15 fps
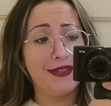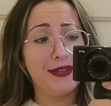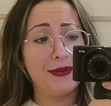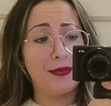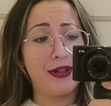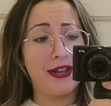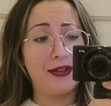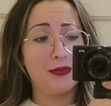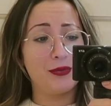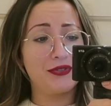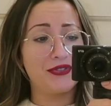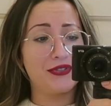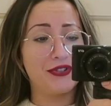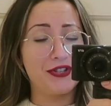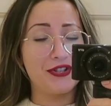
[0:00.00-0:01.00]
The plan
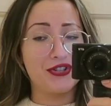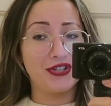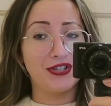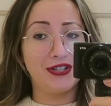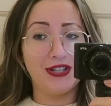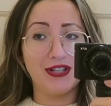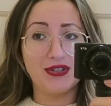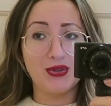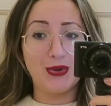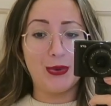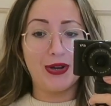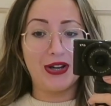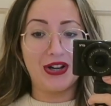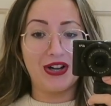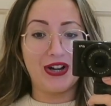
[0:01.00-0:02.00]
was originally to
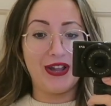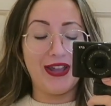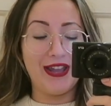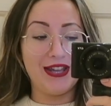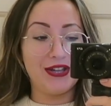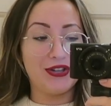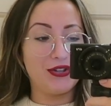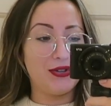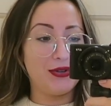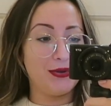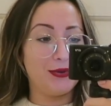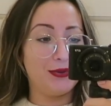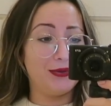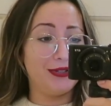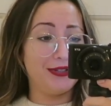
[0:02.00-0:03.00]
wear a
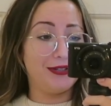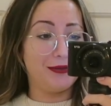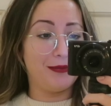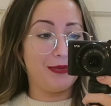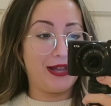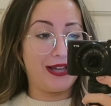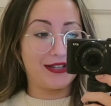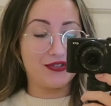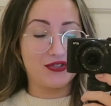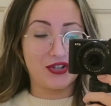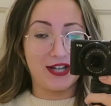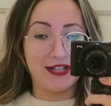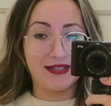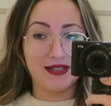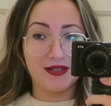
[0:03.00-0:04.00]
cute little black
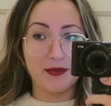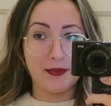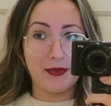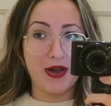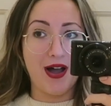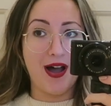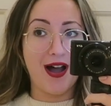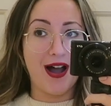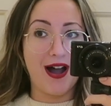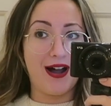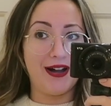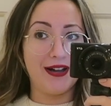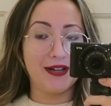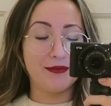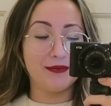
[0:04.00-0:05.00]
dress, but
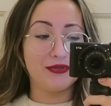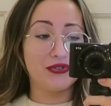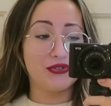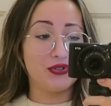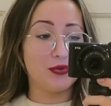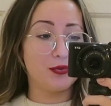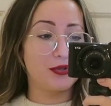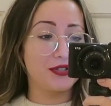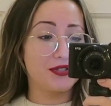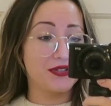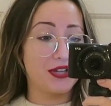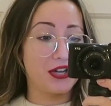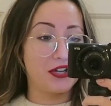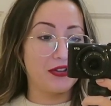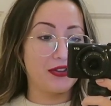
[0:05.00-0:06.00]
I'm super
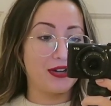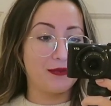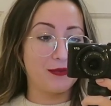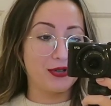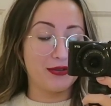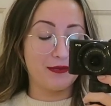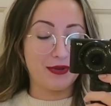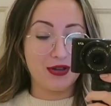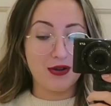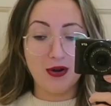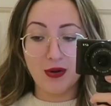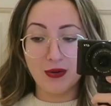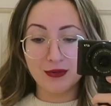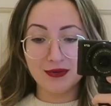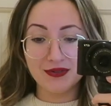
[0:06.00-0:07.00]
scared that I'm gonna be
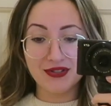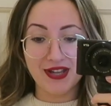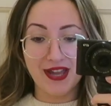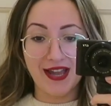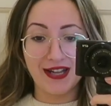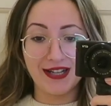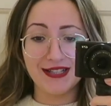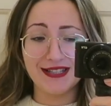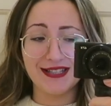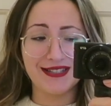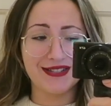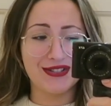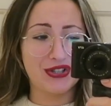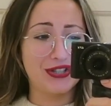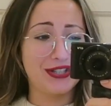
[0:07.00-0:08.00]
cold, and
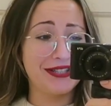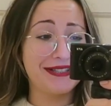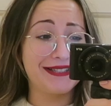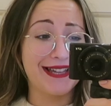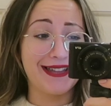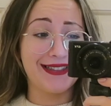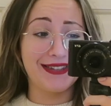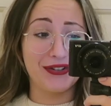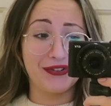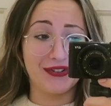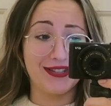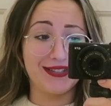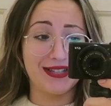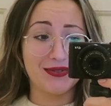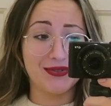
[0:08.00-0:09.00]
it's currently 10
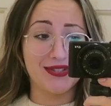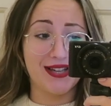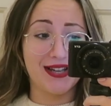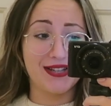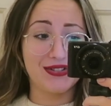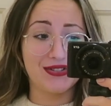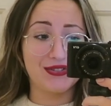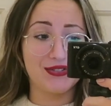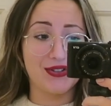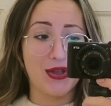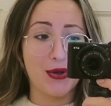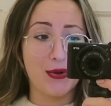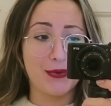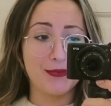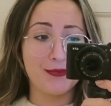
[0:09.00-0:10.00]
degrees outside,
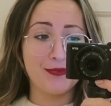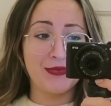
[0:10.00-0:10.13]
so